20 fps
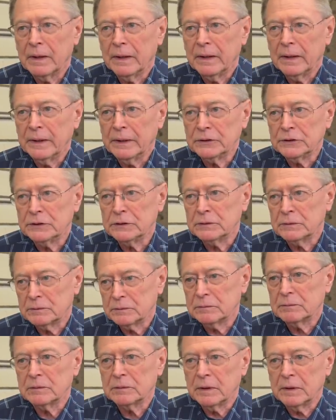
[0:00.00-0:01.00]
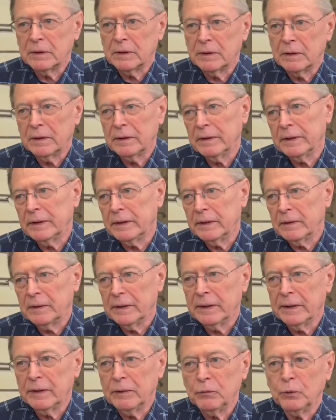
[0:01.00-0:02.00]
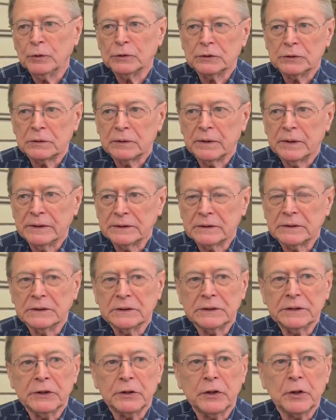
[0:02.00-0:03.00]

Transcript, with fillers: it's a it was it's considered